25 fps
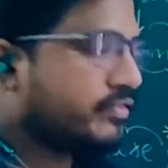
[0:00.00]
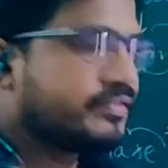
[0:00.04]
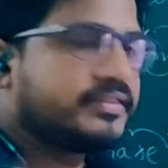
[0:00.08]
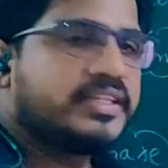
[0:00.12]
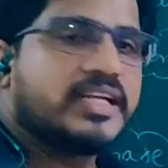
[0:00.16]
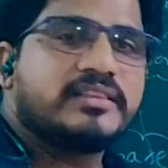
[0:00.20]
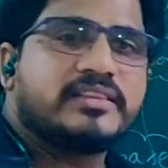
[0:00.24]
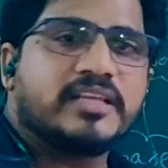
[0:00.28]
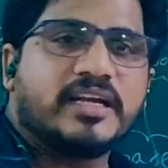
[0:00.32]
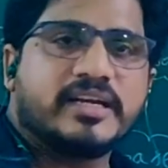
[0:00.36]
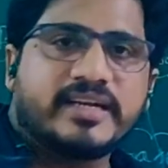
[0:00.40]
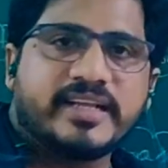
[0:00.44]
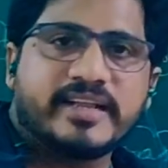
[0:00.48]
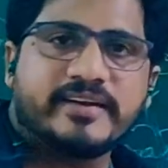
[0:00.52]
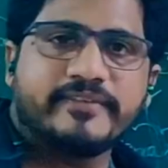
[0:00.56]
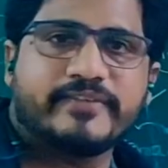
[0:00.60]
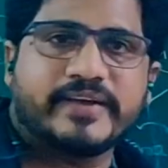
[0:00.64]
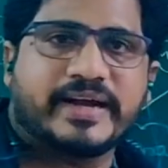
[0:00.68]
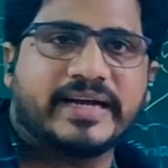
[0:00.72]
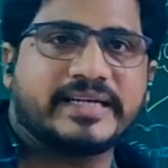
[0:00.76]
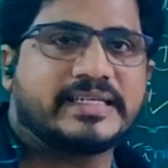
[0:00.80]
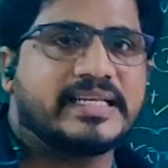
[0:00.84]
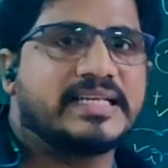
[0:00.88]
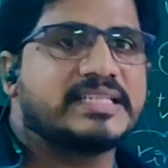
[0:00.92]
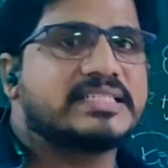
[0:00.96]
of the 13
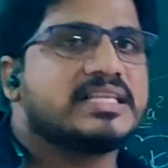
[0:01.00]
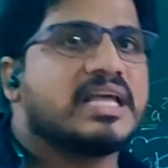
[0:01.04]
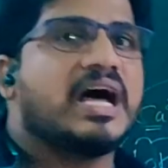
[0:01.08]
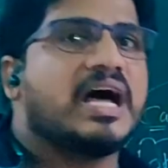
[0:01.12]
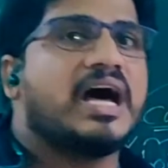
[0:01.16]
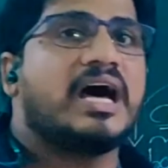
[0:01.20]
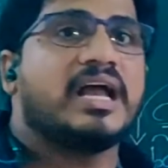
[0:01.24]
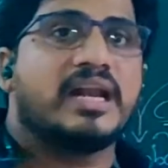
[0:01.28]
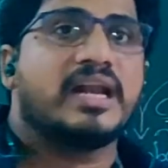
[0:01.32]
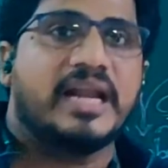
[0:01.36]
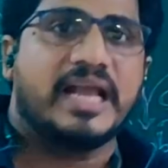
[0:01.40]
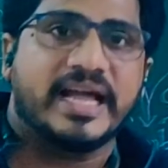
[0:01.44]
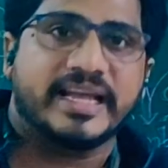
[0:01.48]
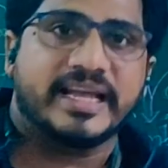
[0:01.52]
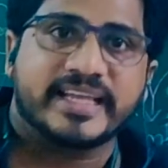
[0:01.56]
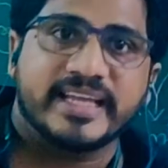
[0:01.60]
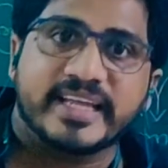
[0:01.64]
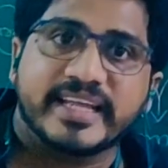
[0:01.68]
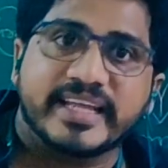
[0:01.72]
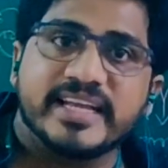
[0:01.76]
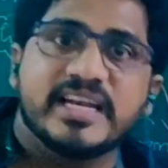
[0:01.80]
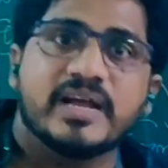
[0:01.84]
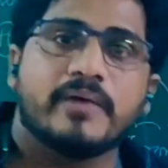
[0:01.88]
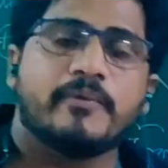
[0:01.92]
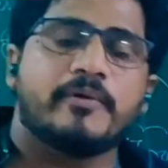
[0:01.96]
factors are
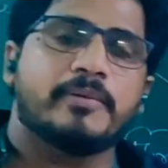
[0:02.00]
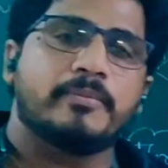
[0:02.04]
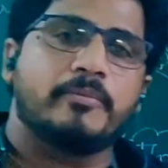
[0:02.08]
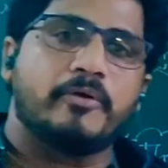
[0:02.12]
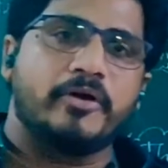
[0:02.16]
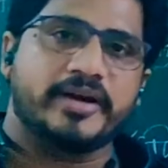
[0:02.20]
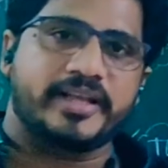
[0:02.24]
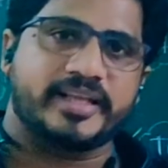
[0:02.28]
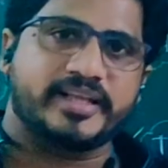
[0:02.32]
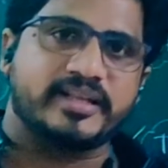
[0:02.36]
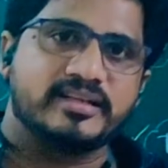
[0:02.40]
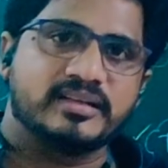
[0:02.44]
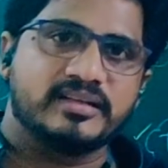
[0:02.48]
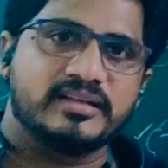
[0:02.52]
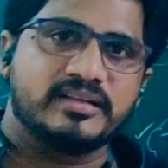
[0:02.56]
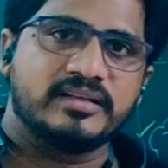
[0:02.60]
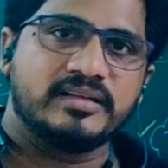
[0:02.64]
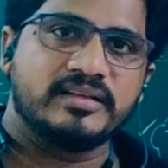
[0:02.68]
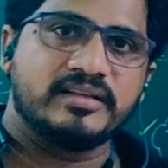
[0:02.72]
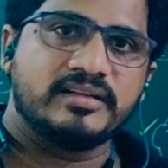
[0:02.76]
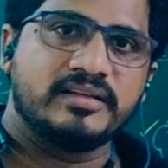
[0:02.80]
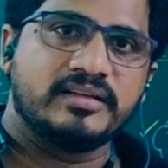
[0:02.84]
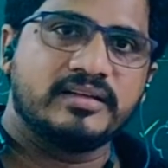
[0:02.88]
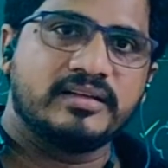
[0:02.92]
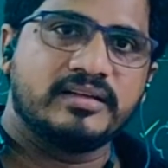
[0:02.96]
lagging in our body,
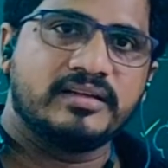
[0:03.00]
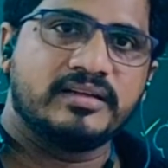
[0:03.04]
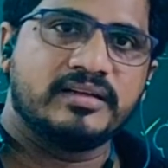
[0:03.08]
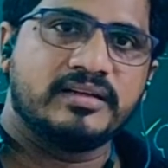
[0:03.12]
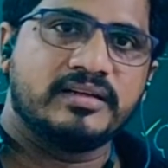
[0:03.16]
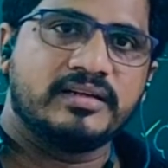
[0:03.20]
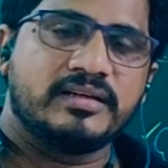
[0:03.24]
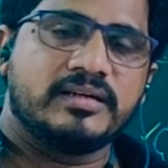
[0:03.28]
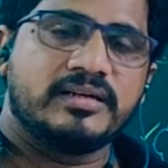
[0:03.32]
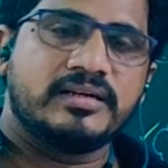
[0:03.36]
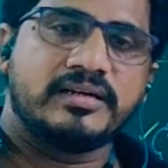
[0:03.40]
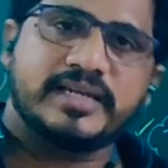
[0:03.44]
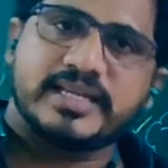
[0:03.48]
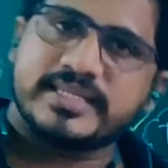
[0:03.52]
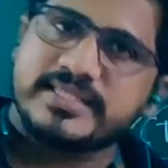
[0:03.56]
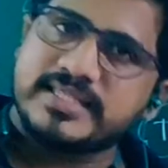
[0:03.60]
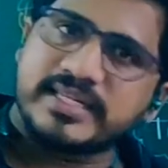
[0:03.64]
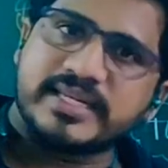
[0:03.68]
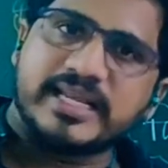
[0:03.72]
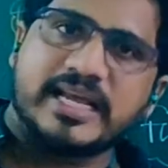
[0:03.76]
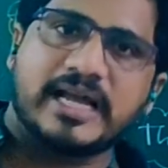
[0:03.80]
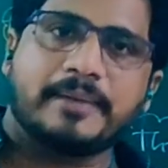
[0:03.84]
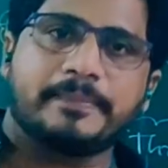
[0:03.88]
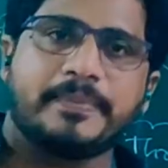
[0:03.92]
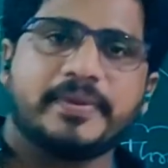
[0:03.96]
does
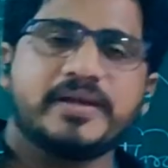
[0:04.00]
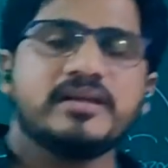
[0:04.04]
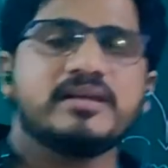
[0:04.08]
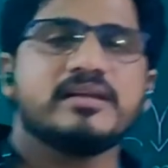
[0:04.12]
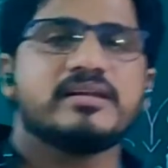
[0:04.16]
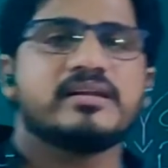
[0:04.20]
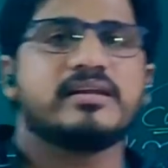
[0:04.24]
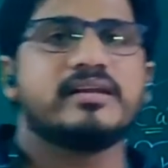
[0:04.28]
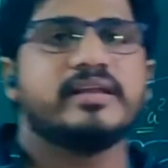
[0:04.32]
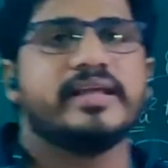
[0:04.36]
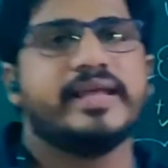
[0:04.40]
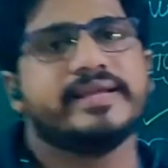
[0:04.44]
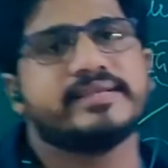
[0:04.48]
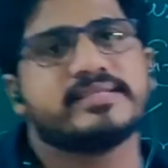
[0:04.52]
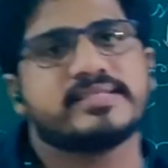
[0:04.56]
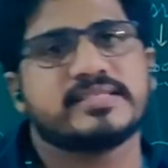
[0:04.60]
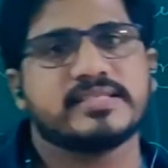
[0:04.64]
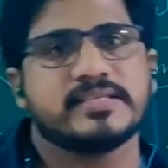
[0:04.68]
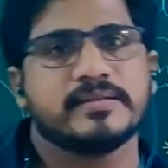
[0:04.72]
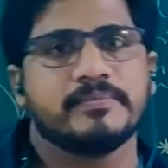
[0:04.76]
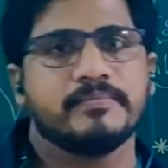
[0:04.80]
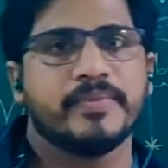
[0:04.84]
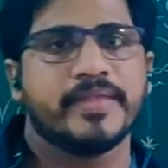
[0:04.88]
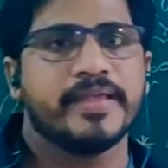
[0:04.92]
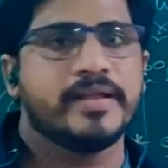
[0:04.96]
it happen?
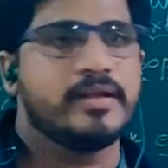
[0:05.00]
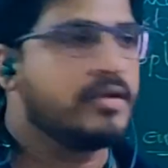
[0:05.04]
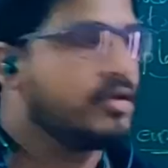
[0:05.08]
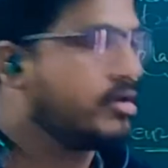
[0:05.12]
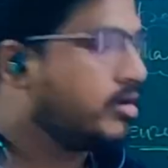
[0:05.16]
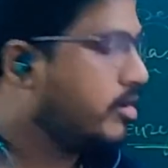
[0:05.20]
Yes.